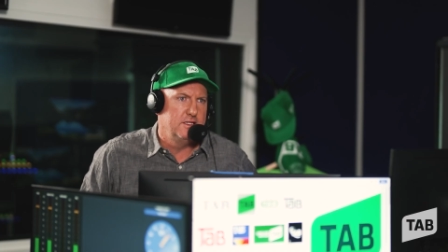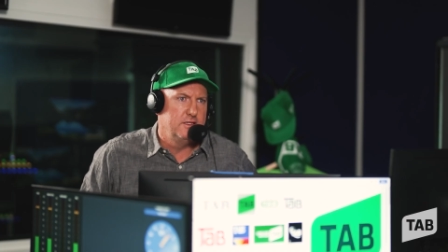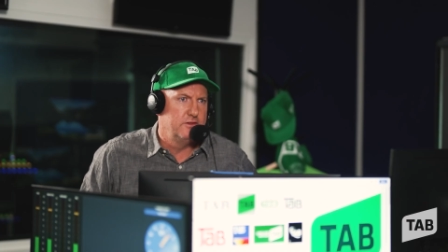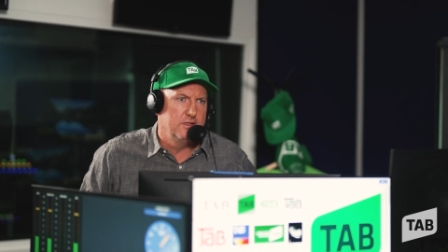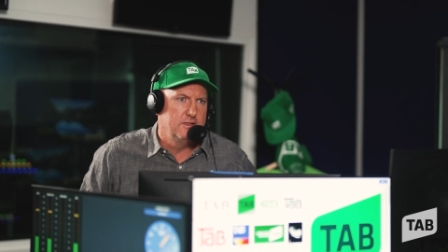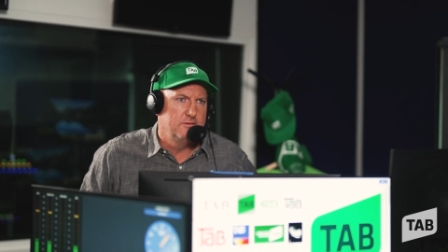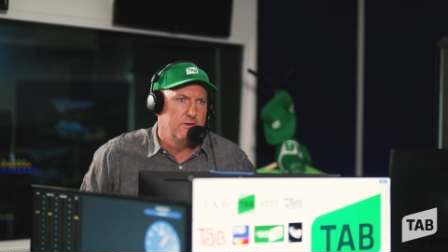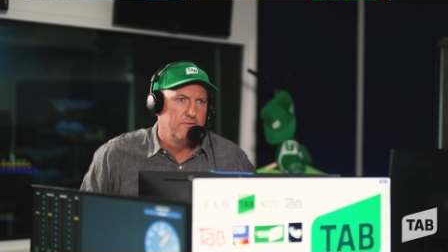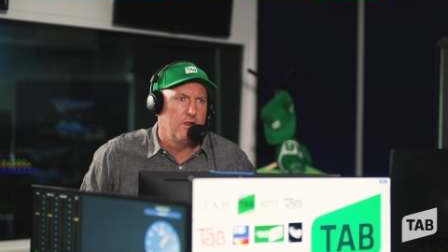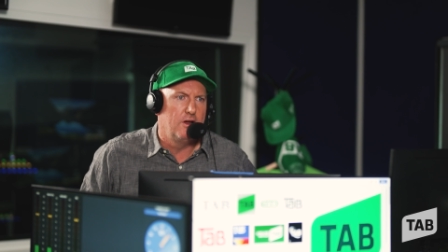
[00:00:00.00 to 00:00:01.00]
You really
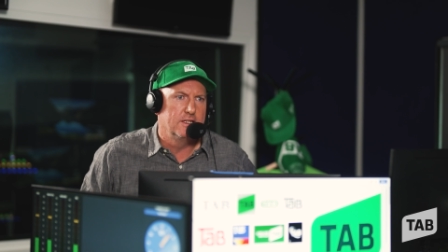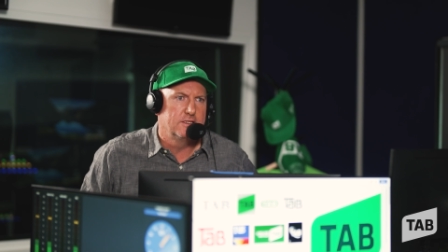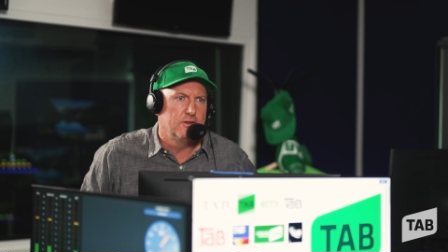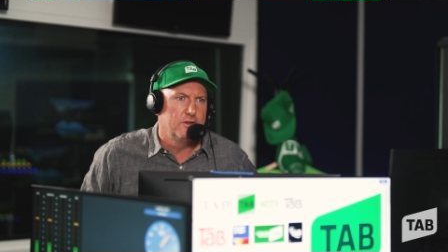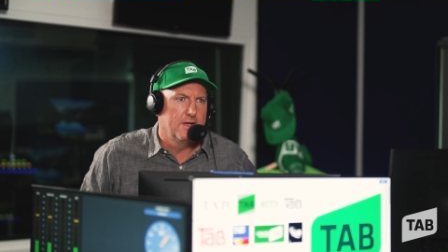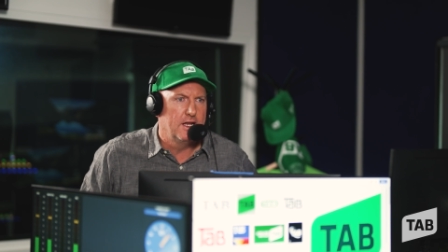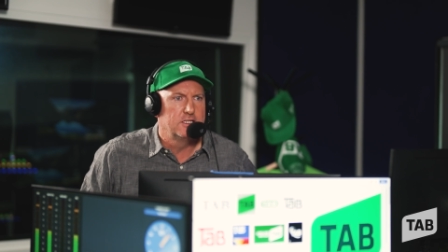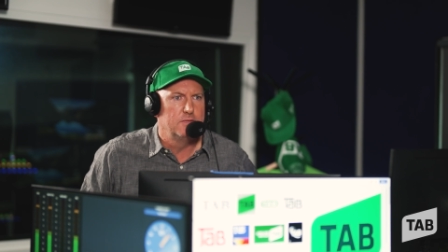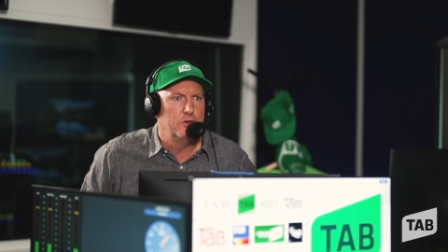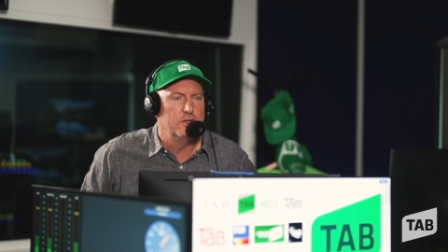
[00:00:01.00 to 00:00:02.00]
were flying. So I thought I'm going to
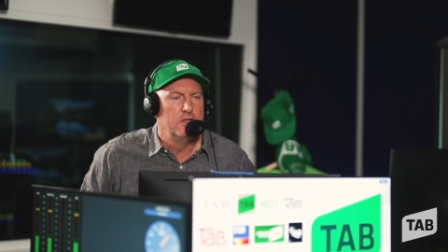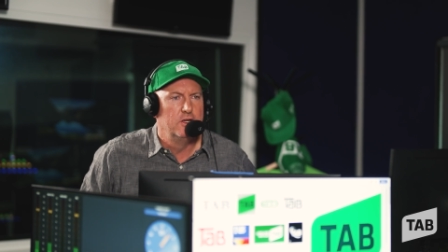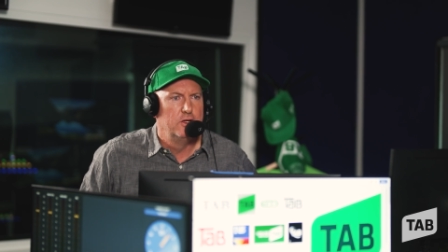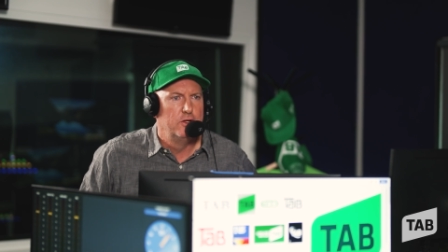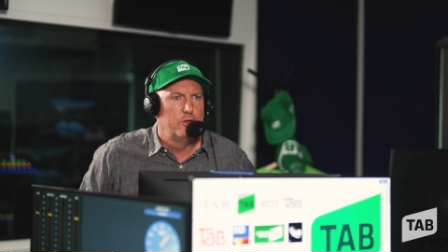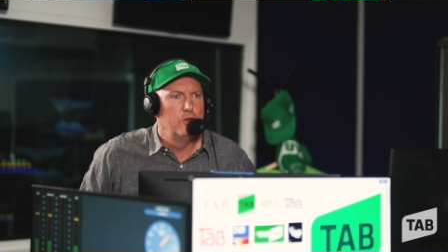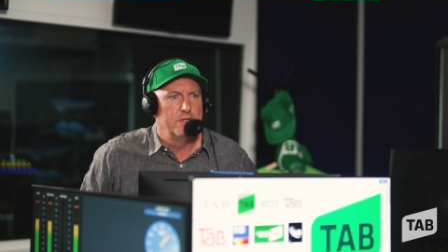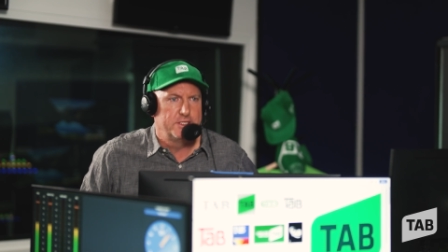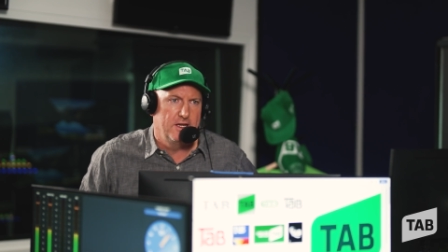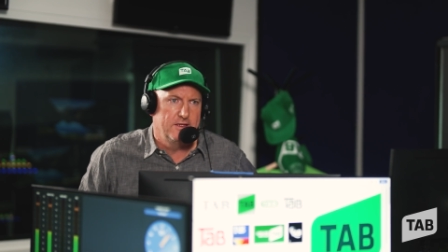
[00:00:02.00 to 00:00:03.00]
actually put
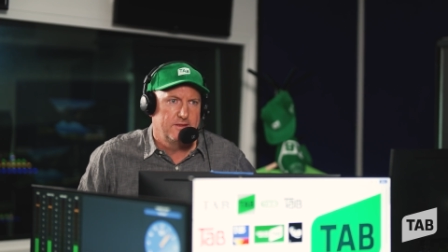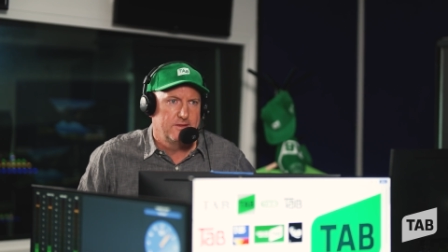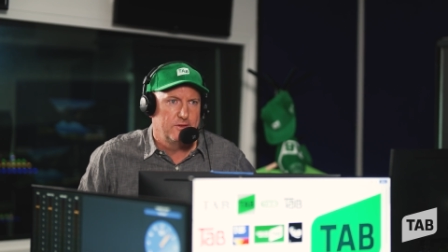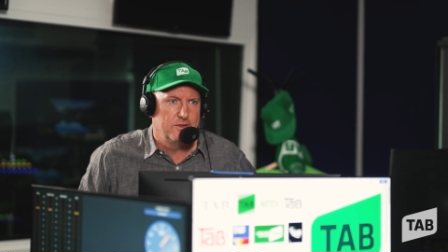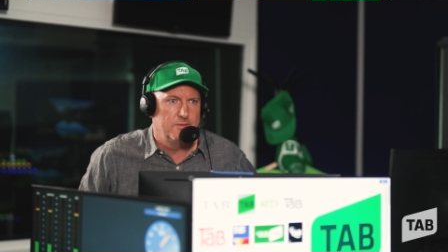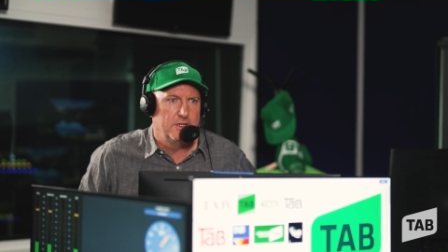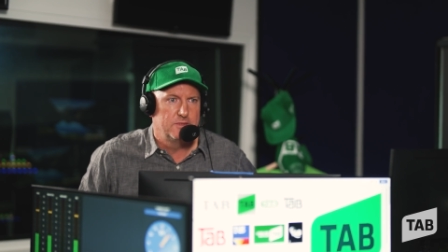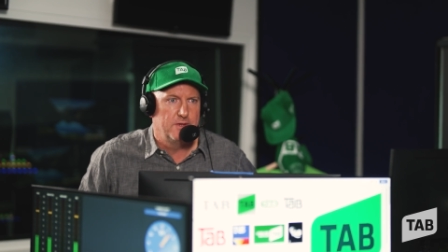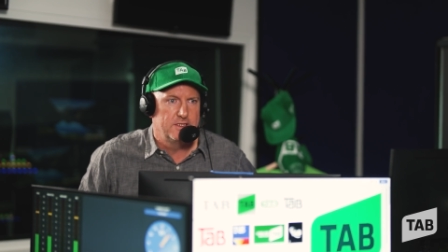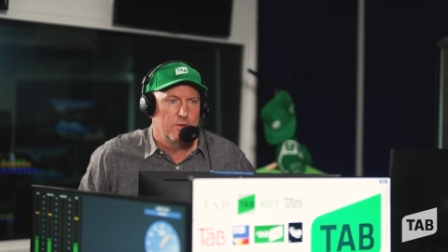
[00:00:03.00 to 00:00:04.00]
2% on your
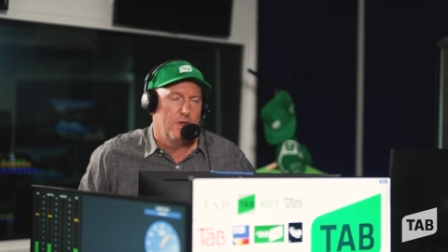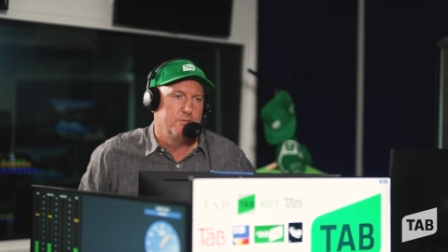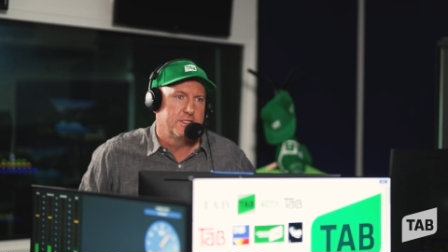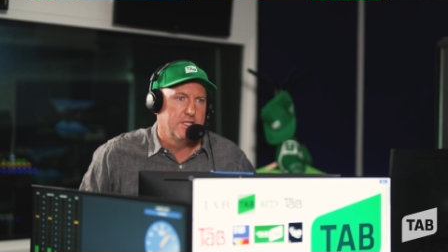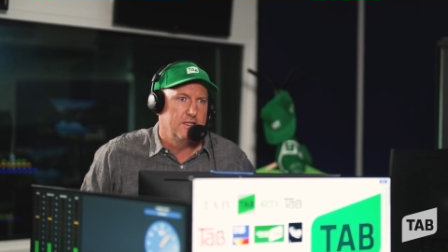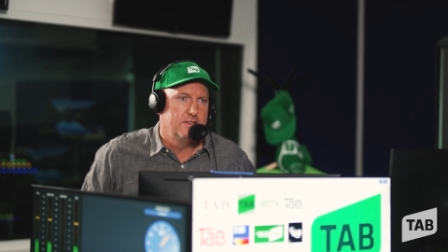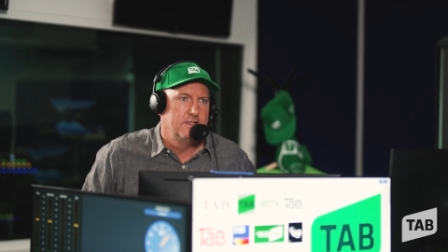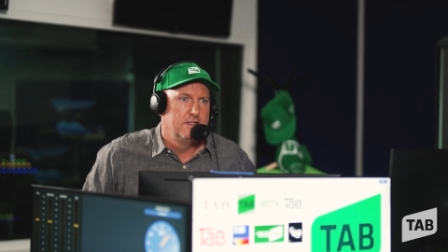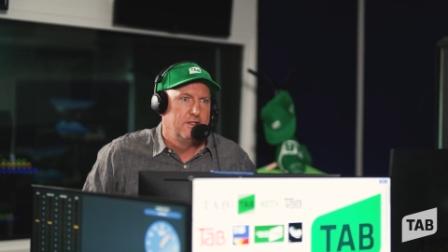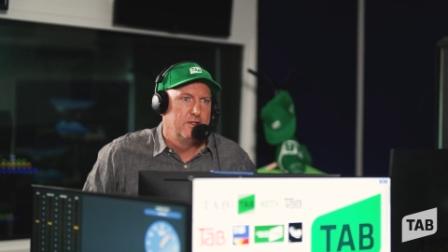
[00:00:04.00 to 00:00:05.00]
best bets and 1%
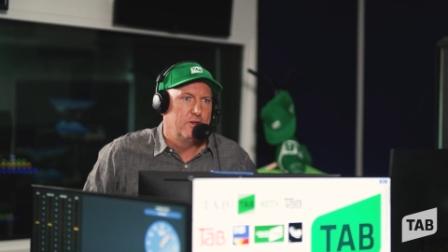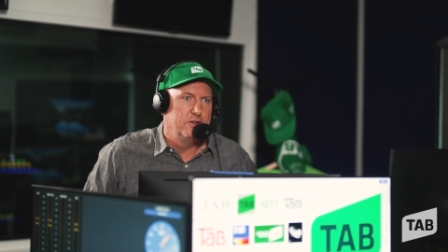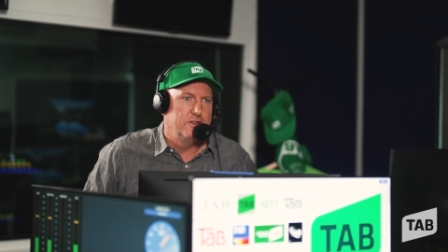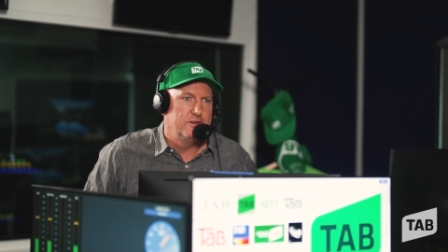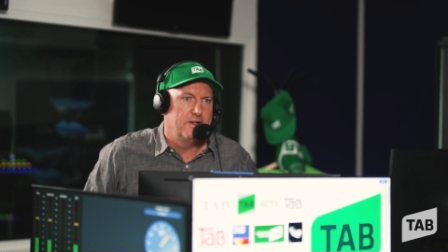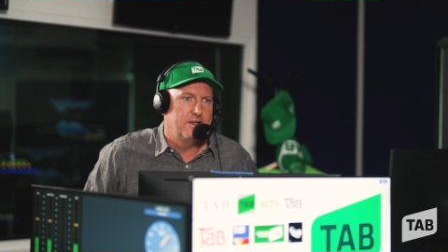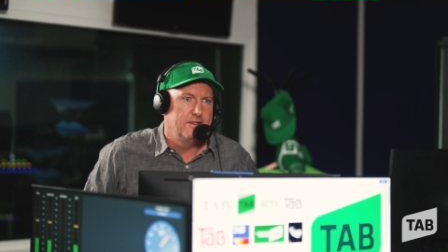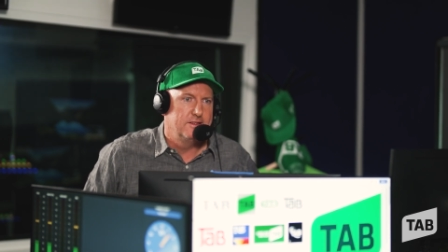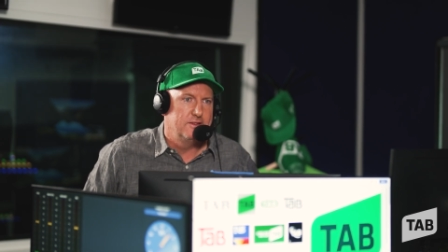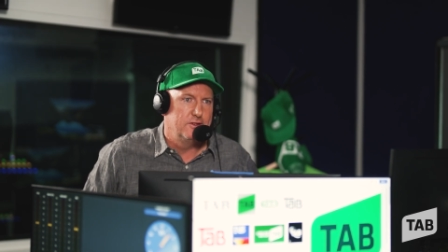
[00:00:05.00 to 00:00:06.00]
on
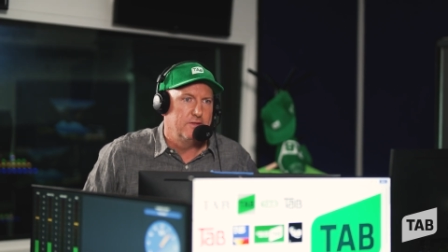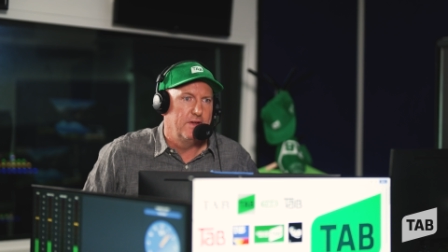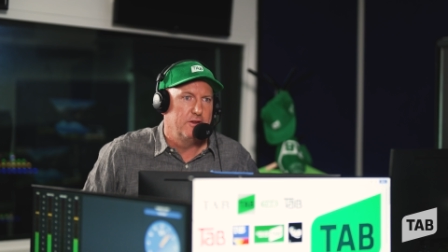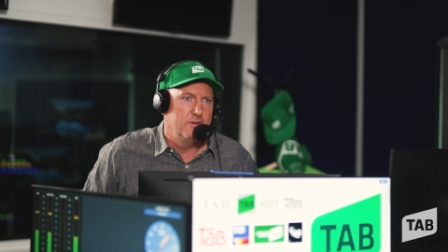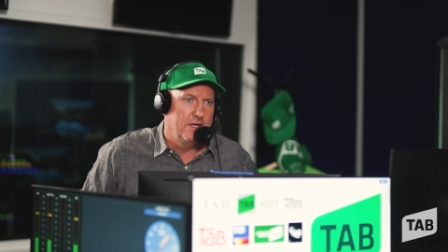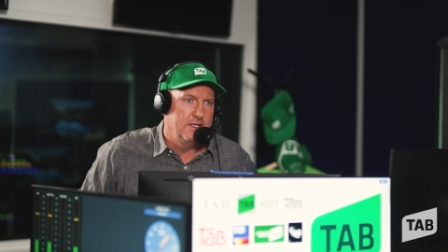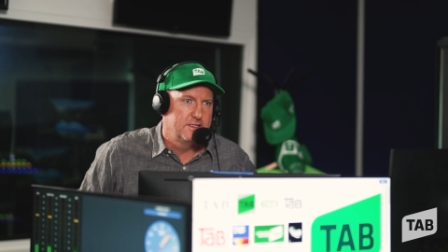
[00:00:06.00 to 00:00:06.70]
your value bets.